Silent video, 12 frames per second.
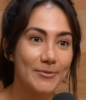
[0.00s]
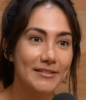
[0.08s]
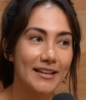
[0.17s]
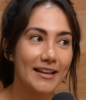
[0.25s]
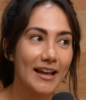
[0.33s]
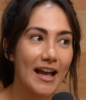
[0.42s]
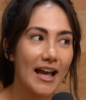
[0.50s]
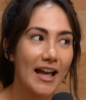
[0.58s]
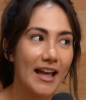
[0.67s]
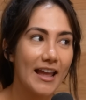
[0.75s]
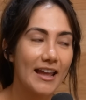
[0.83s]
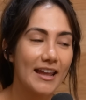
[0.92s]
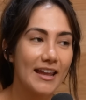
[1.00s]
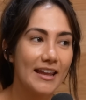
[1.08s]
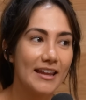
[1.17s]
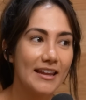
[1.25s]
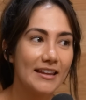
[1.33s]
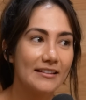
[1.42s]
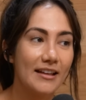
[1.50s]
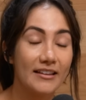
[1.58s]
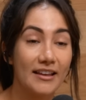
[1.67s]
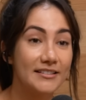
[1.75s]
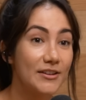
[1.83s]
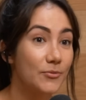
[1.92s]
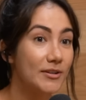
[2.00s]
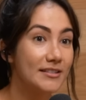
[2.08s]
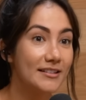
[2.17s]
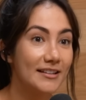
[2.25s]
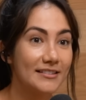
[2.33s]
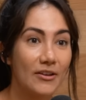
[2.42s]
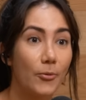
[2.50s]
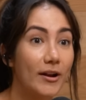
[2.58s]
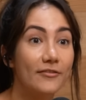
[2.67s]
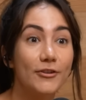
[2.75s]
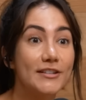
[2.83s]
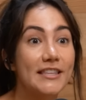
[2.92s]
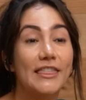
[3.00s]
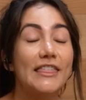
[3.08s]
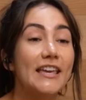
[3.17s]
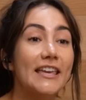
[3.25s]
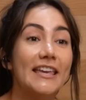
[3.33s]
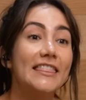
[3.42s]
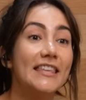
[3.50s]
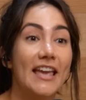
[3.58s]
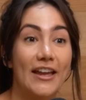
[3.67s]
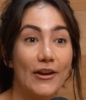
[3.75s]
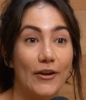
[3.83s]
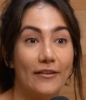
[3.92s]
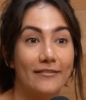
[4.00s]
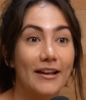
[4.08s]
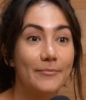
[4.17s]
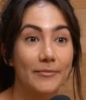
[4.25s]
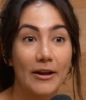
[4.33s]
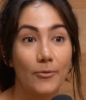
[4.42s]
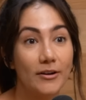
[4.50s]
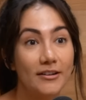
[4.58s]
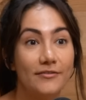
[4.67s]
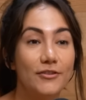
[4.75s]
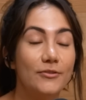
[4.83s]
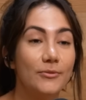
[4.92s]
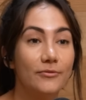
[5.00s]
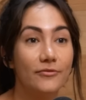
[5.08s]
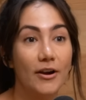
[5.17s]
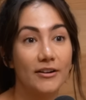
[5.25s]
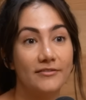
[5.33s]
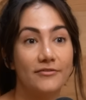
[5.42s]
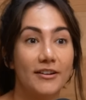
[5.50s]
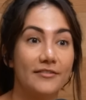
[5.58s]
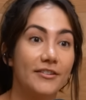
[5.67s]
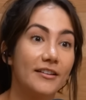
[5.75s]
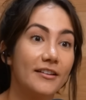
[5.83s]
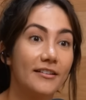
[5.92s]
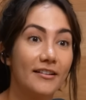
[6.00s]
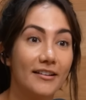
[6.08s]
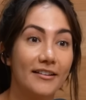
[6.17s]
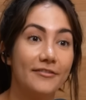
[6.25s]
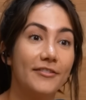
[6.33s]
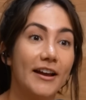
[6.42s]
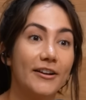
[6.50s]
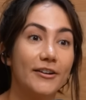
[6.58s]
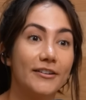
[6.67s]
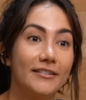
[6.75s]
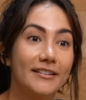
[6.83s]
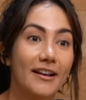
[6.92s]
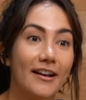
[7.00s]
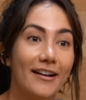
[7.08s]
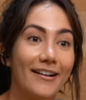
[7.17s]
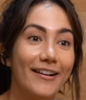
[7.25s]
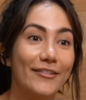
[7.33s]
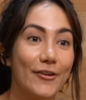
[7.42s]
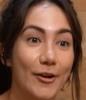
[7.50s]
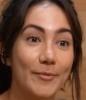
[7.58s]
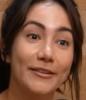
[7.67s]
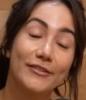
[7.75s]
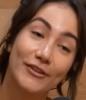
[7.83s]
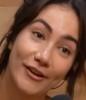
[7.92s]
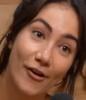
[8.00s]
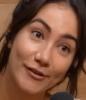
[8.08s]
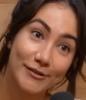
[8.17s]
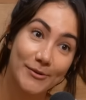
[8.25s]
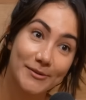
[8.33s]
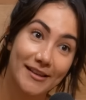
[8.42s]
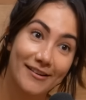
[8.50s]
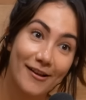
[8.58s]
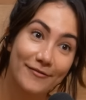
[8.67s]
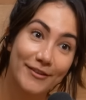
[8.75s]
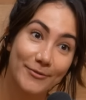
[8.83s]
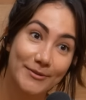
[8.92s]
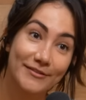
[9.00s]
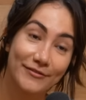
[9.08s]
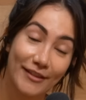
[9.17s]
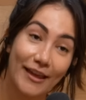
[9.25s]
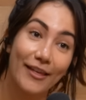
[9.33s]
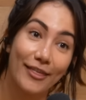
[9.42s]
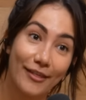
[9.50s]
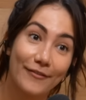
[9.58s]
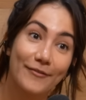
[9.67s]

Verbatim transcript: I was like, I guess it reads it as whatever is thick in the air. I wonder if you fart in front of a fire alarm, it could also set it off. It was like